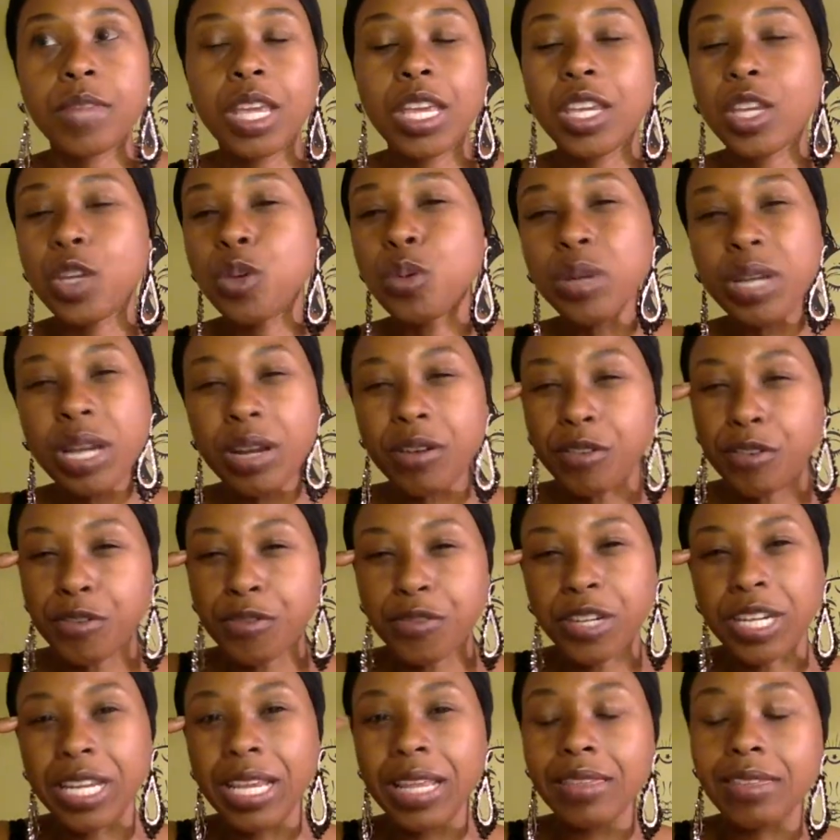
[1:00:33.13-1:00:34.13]
you will never
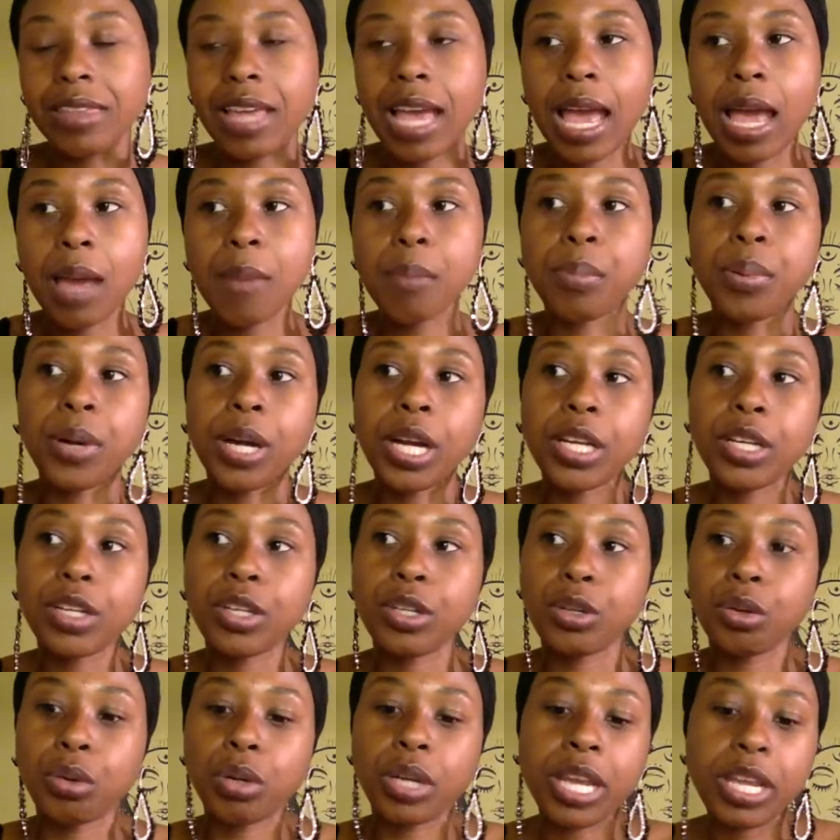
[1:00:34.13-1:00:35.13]
forget that, but
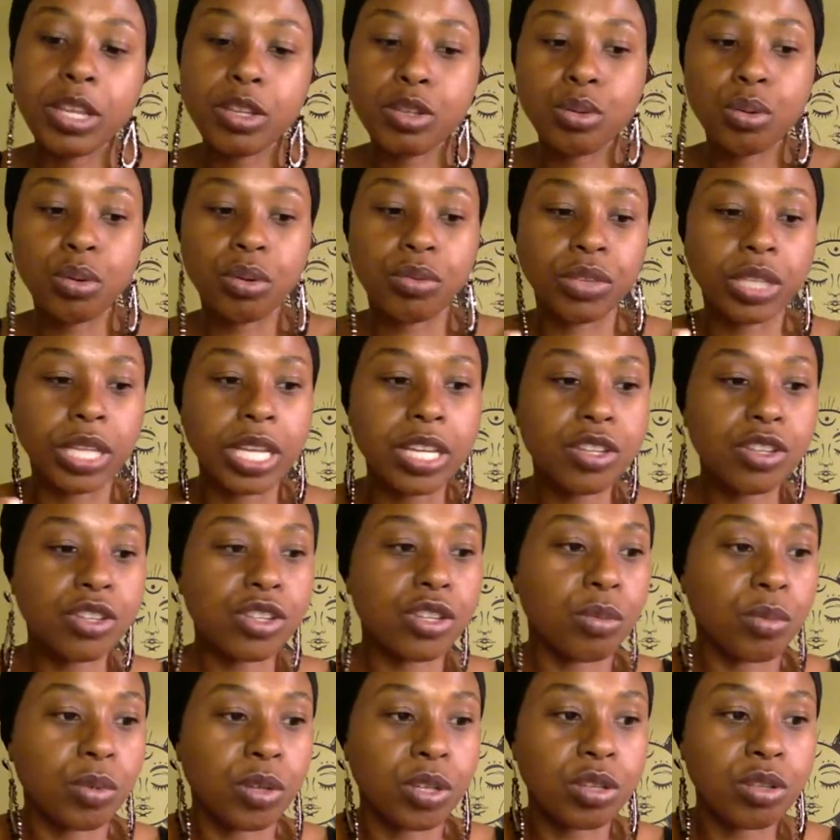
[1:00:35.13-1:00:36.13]
you'll get into a
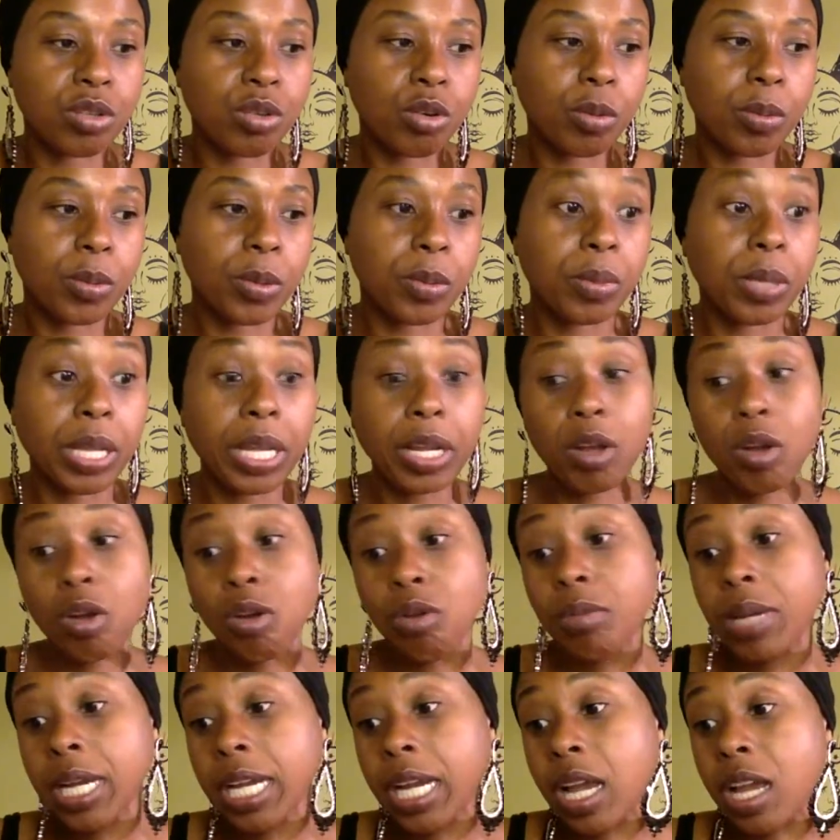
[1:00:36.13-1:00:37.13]
relationship with a Scorpio and be like, oh
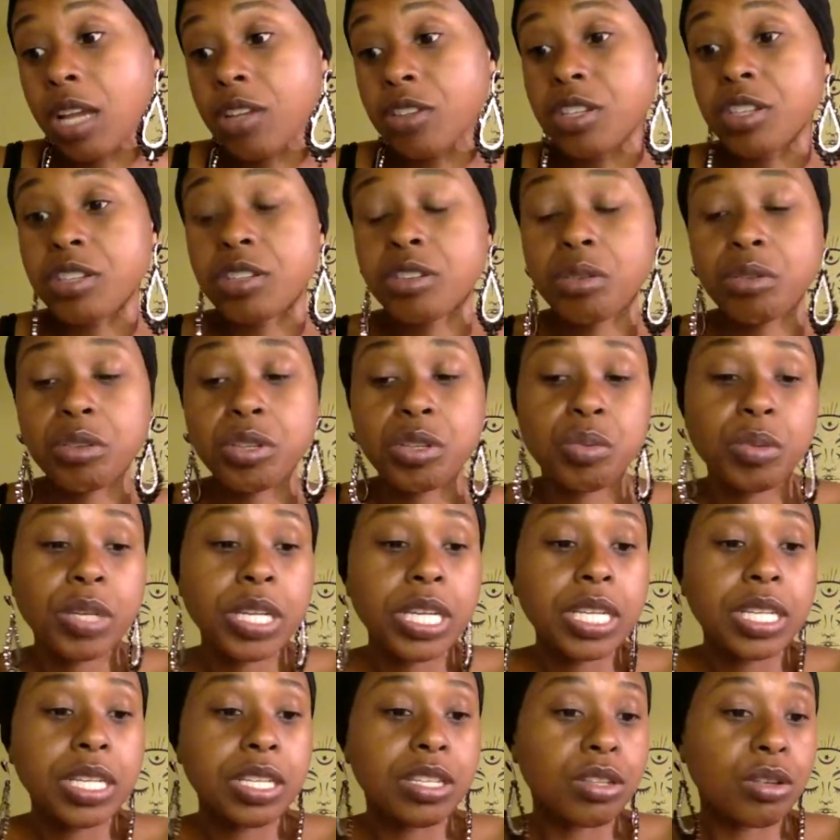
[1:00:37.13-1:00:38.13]
my gosh, he's so
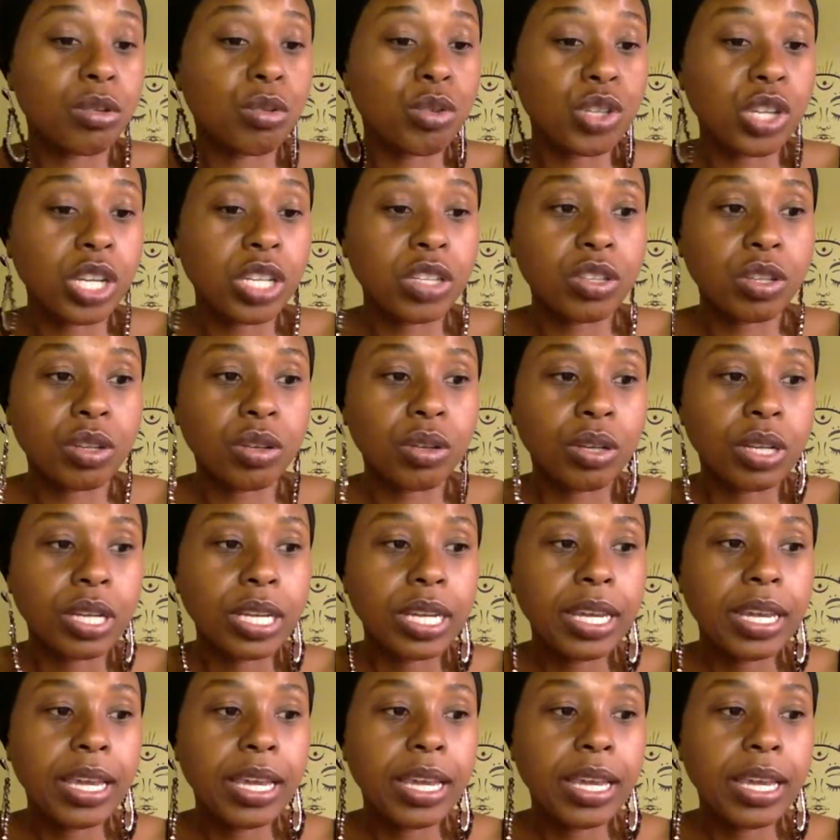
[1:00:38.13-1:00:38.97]
sweet, he's so gentle.